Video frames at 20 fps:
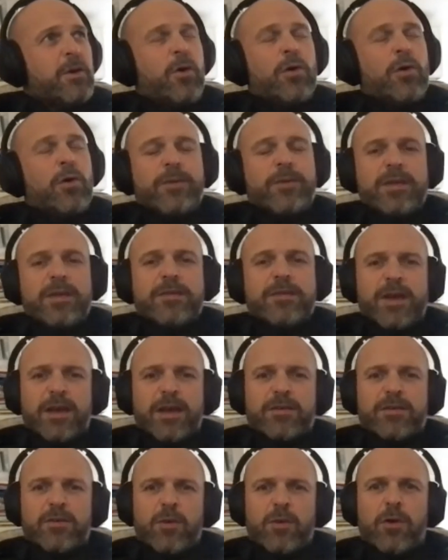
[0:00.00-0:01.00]
all
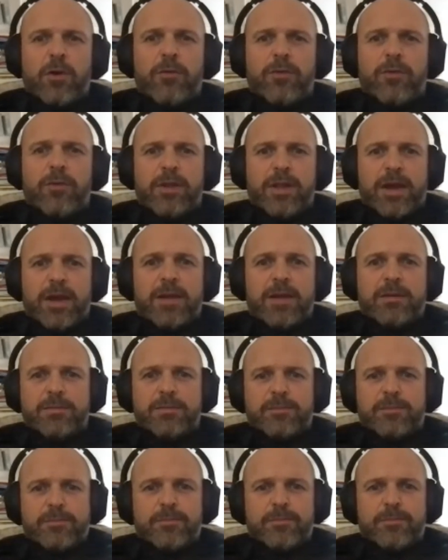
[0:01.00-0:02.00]
fintechs are offering that,
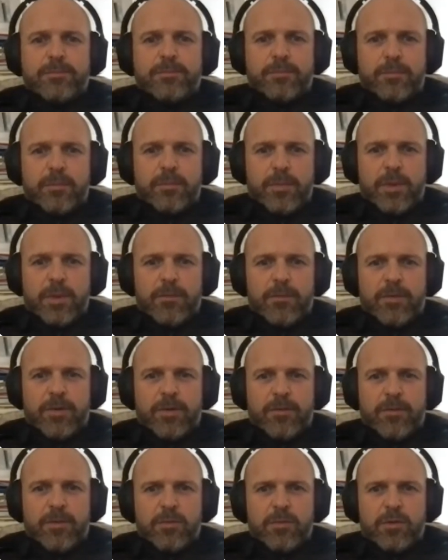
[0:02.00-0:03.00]

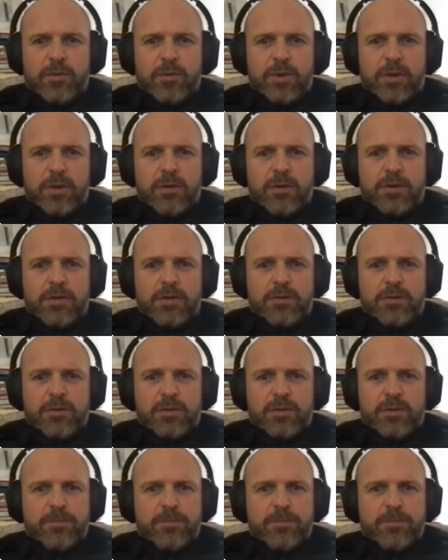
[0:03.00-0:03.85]
if I'm totally honest.